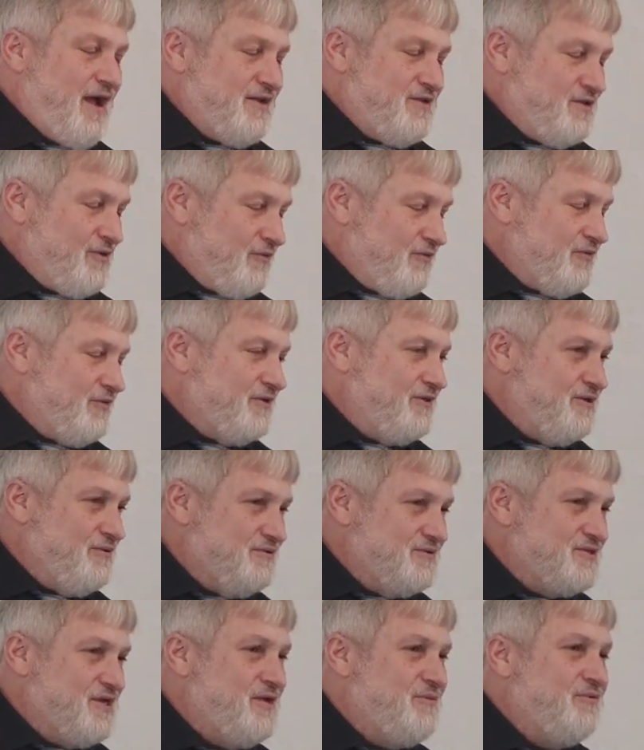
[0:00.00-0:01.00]
I don't think he
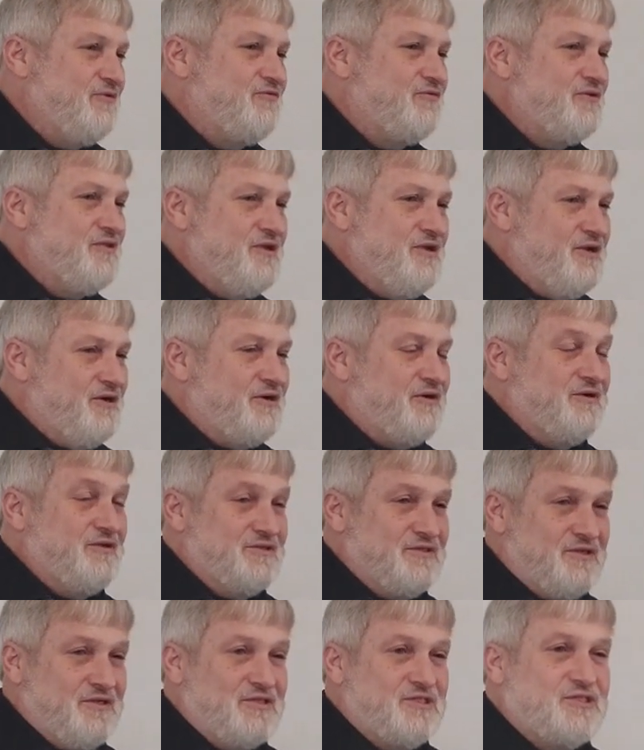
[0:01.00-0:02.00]
was aiming for the ear. It was
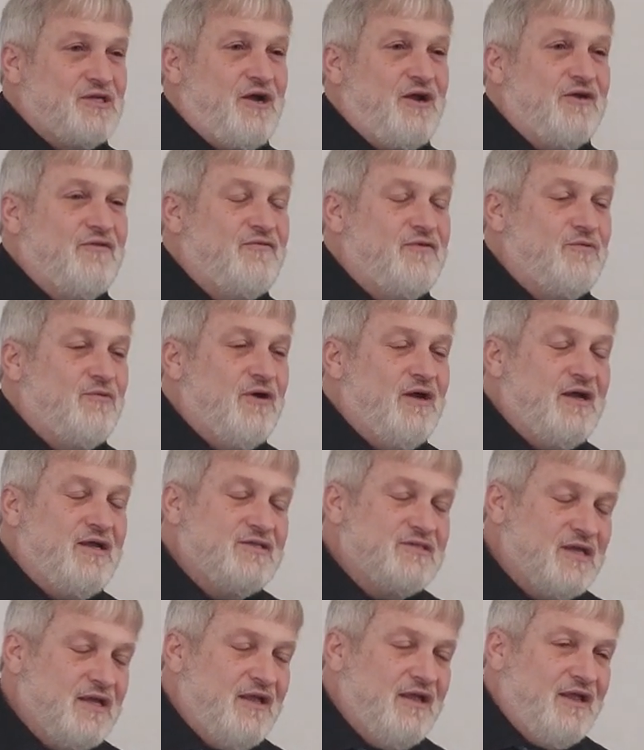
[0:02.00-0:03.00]
a good shot if he
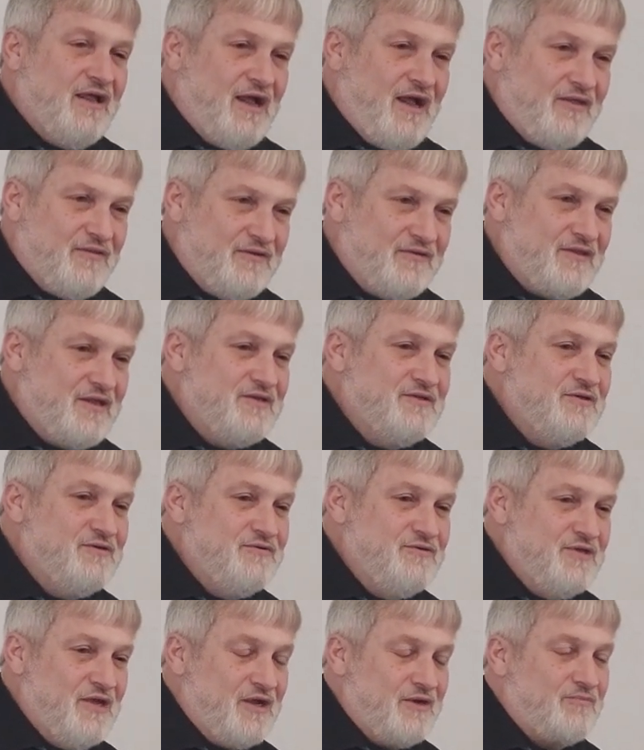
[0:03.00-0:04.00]
was. I think that dude
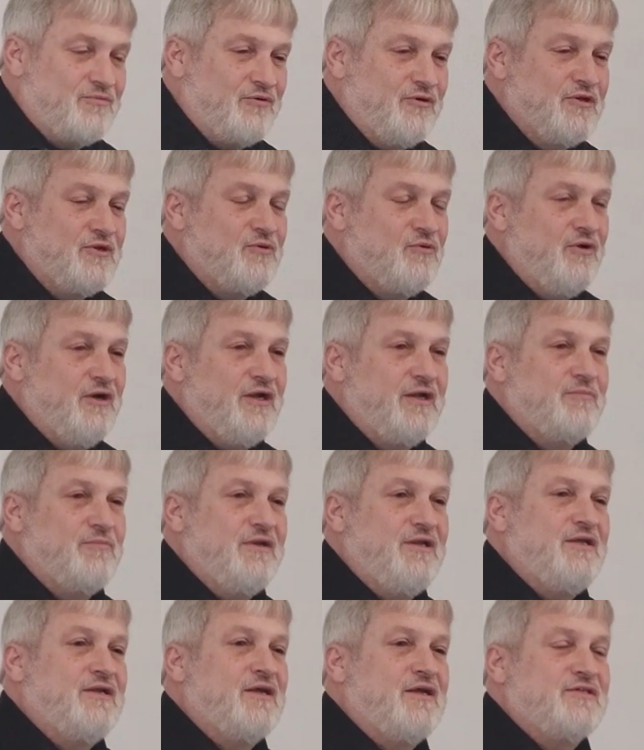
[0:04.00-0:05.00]
ducked pretty quick, but
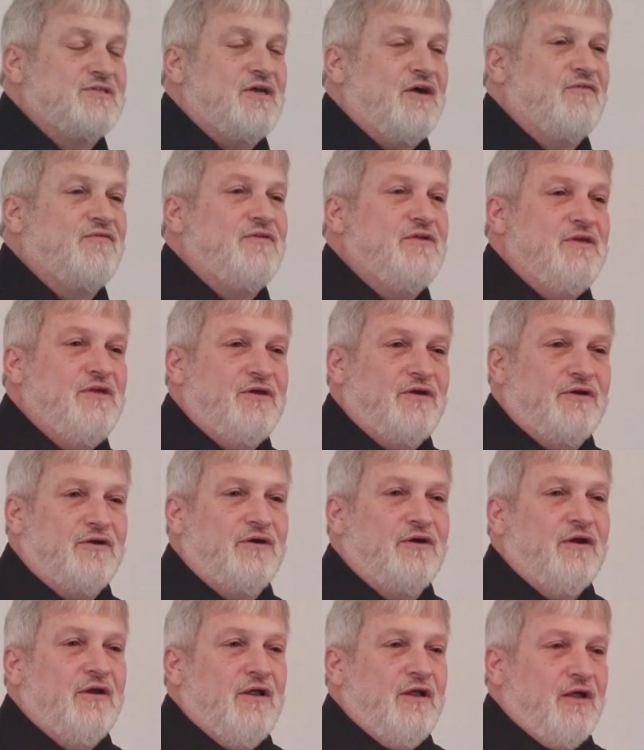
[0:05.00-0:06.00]
he cuts off the
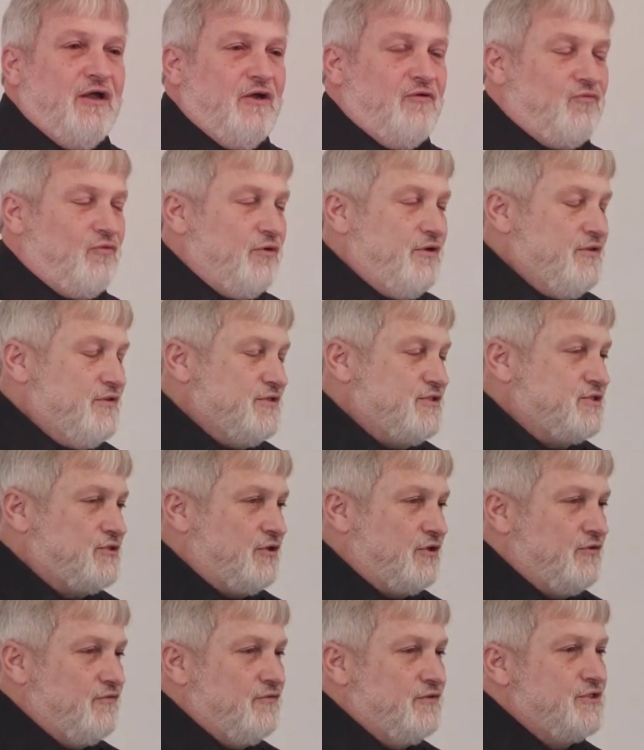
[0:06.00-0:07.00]
ear of one of the
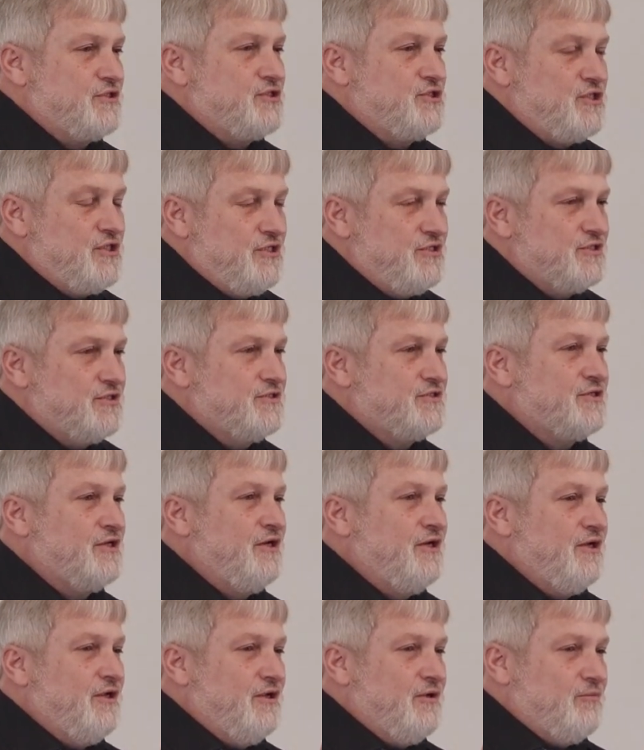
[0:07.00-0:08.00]
servants. Jesus
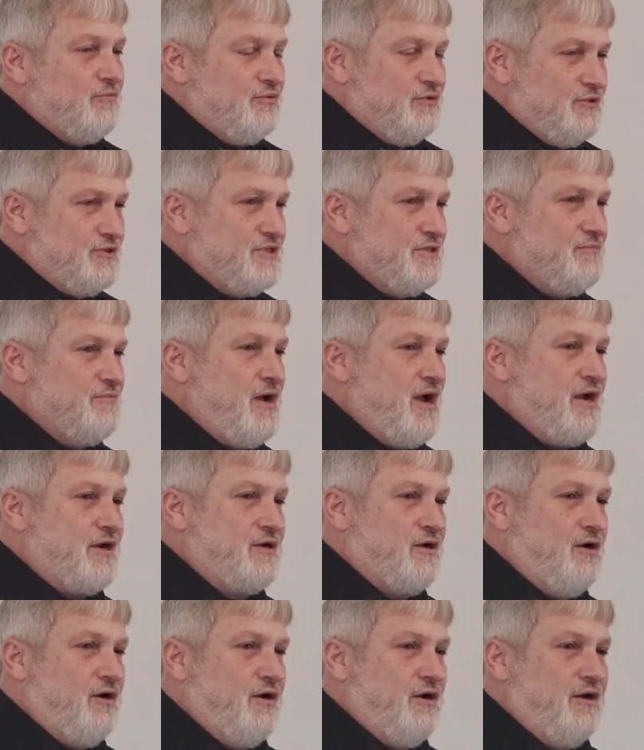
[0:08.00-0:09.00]
puts it back
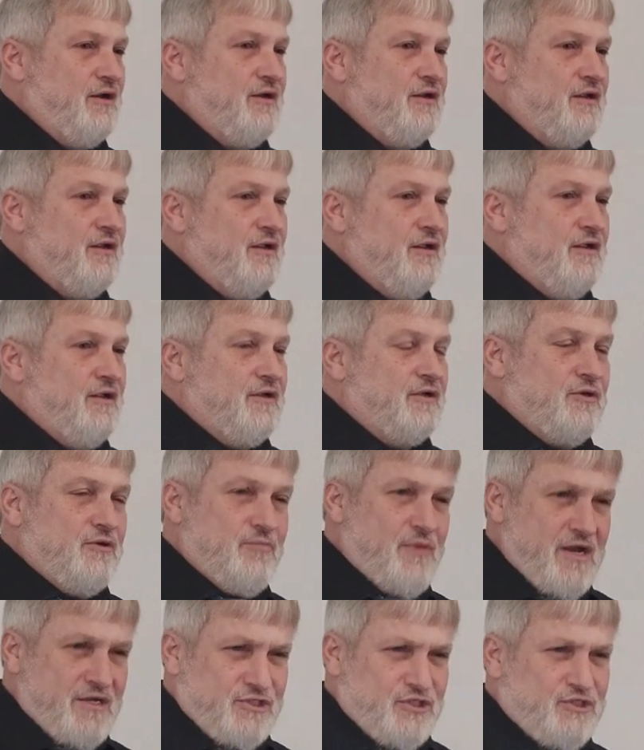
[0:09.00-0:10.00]
on. Can you
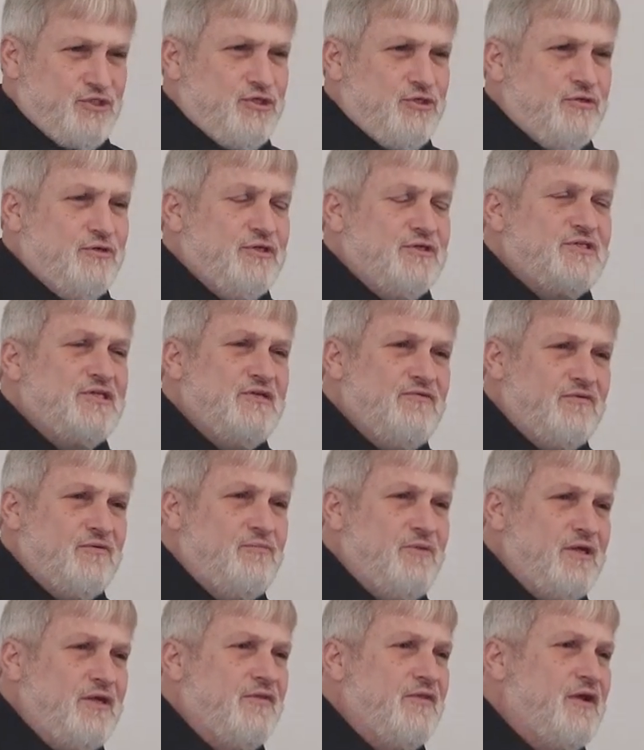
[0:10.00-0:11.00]
imagine Judas even
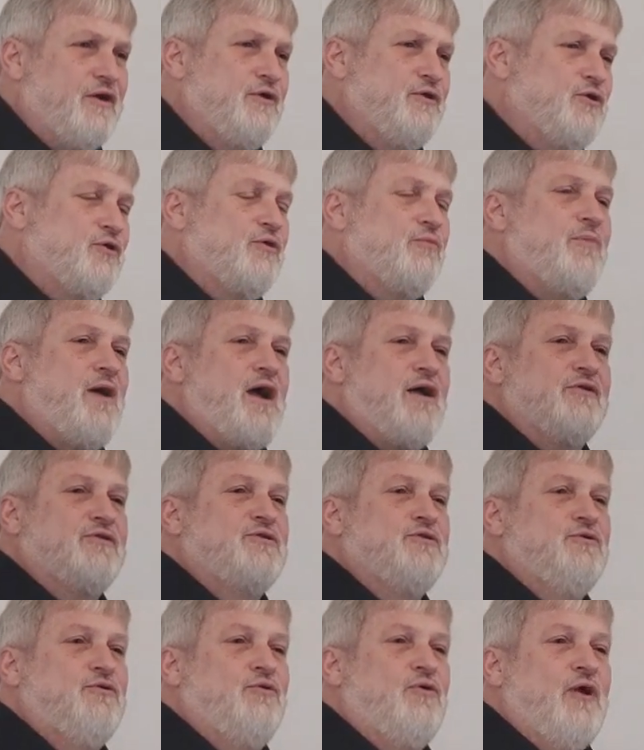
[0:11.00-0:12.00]
being there? You're about
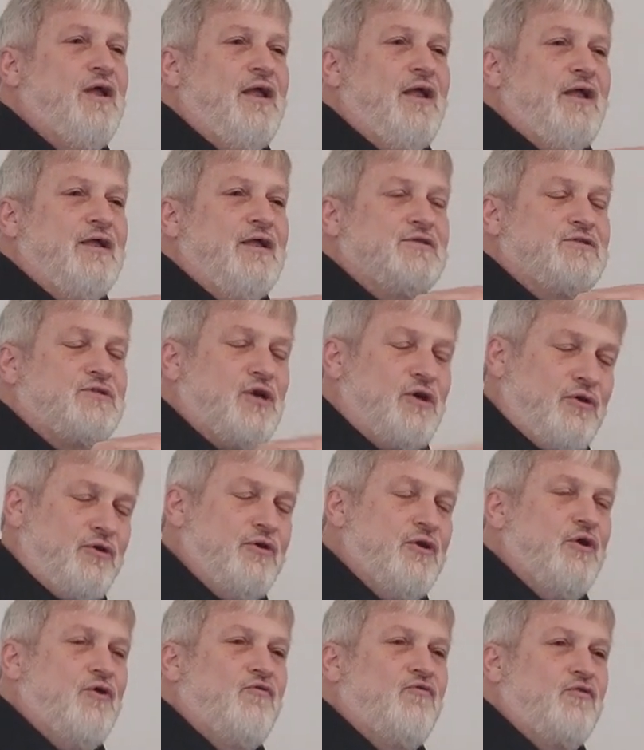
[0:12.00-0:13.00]
to turn
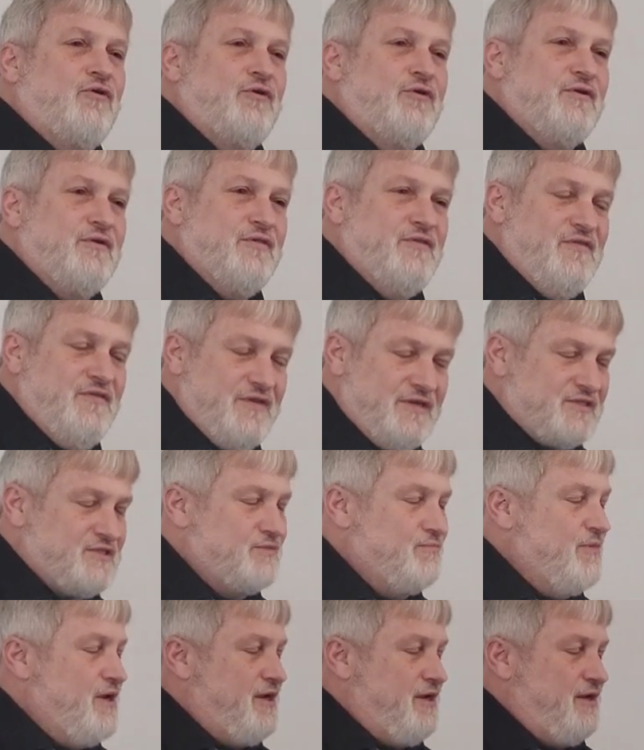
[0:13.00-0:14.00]
over this
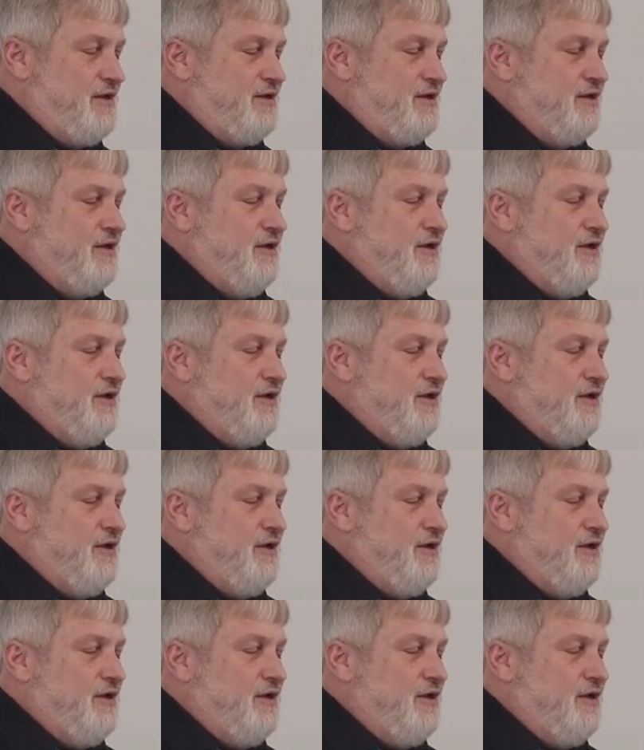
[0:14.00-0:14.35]
man.